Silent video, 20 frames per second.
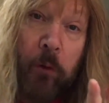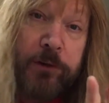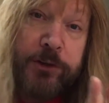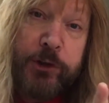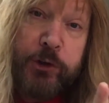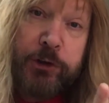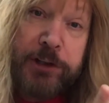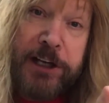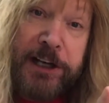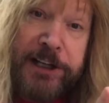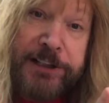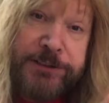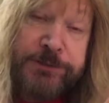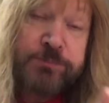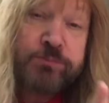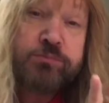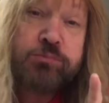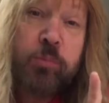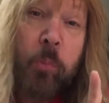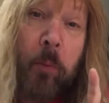You guys,
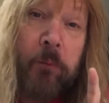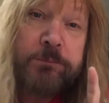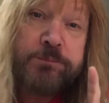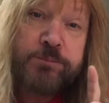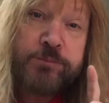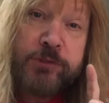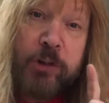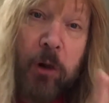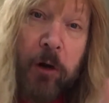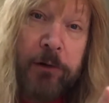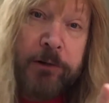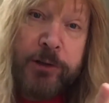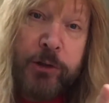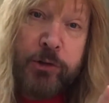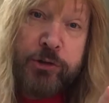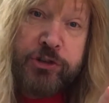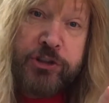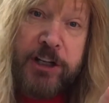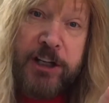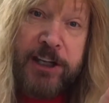
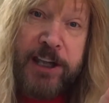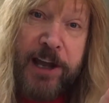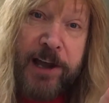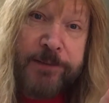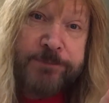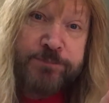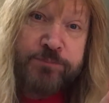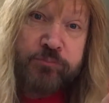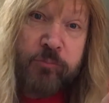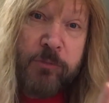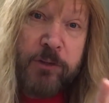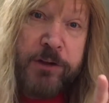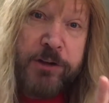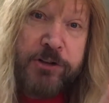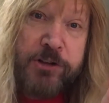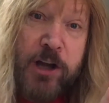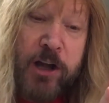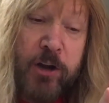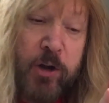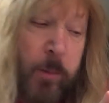go check out
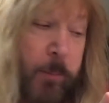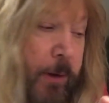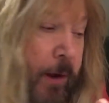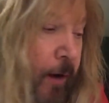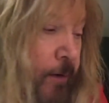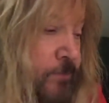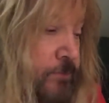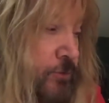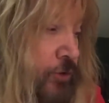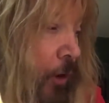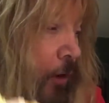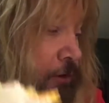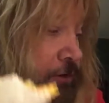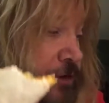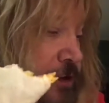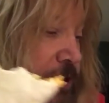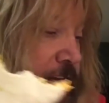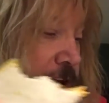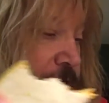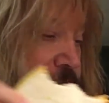your Taco Bell.
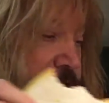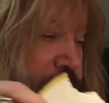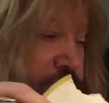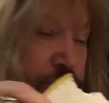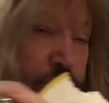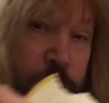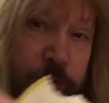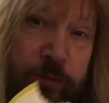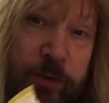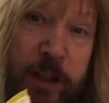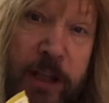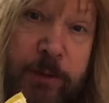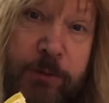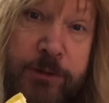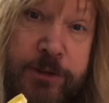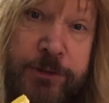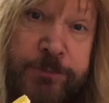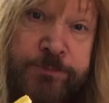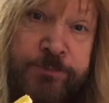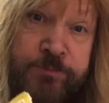Check out these new
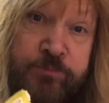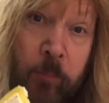flavors.